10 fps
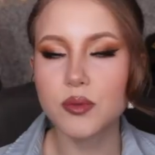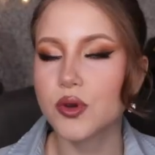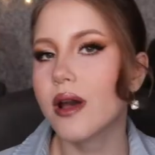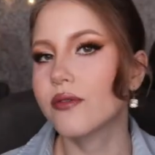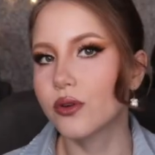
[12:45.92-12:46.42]
Maybe you
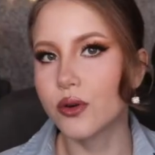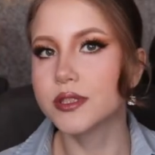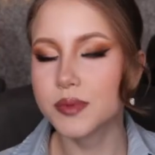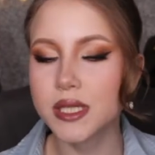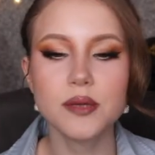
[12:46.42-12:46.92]
have your own
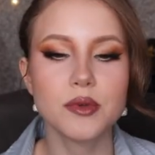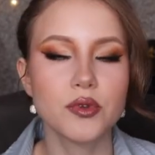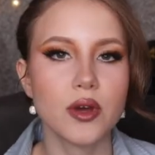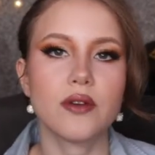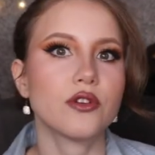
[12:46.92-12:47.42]
opinion, maybe
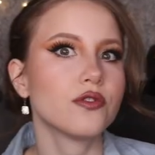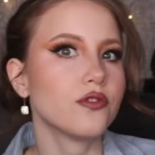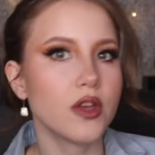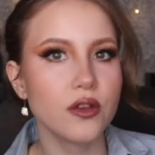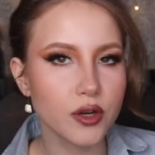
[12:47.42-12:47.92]
you have your
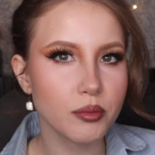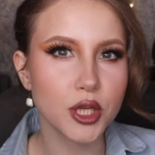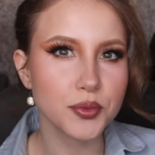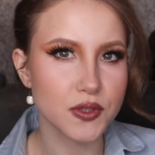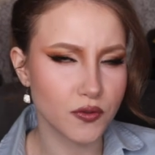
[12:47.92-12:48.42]
favorite
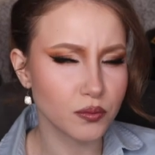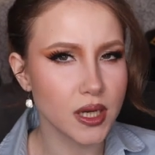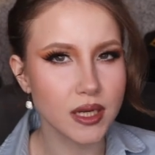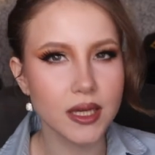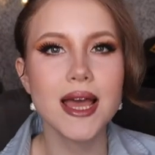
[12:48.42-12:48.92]
makeup looks from
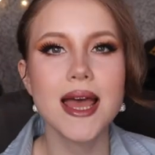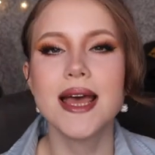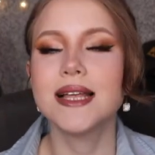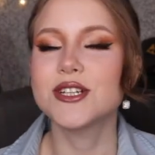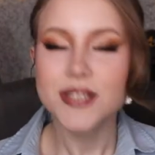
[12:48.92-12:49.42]
Lana.
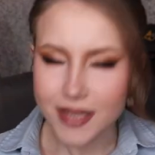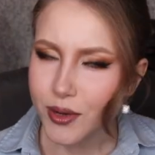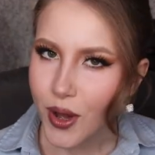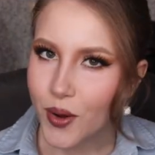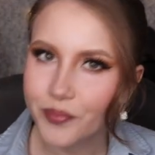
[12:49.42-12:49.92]
Just let
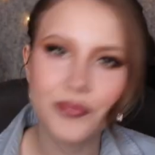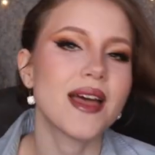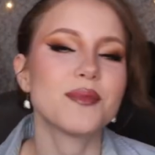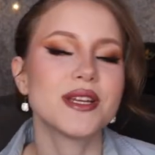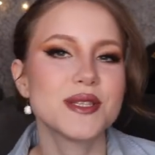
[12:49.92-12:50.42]
me know.
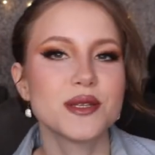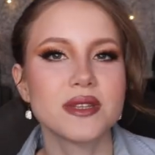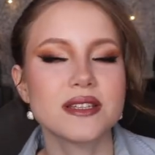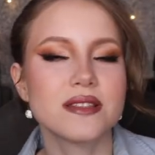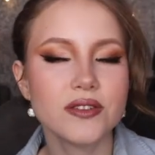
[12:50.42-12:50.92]
I'm gonna see you in my
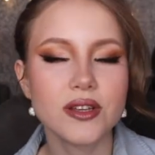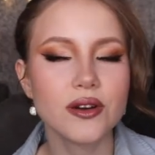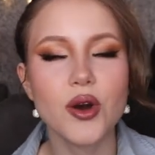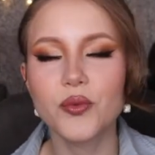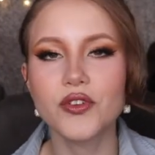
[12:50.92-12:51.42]
next video,
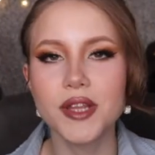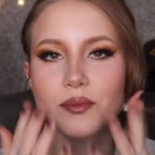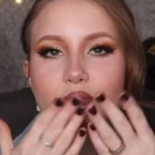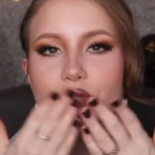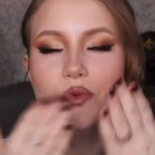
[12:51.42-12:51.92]

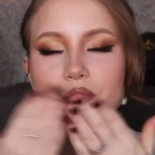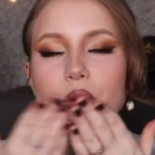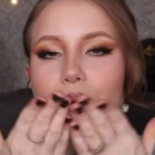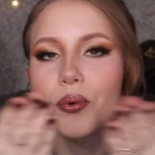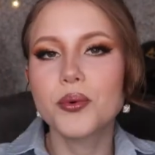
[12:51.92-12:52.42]
hopefully.
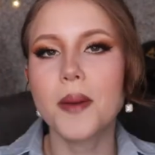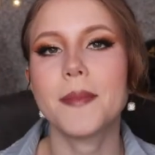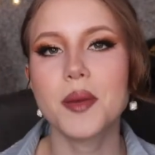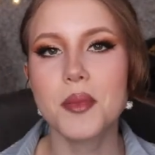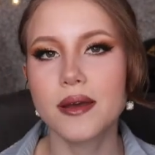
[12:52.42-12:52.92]

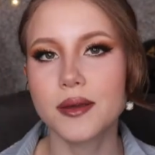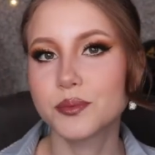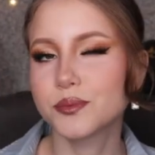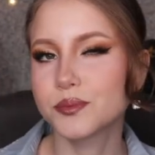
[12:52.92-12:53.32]
Bye bye.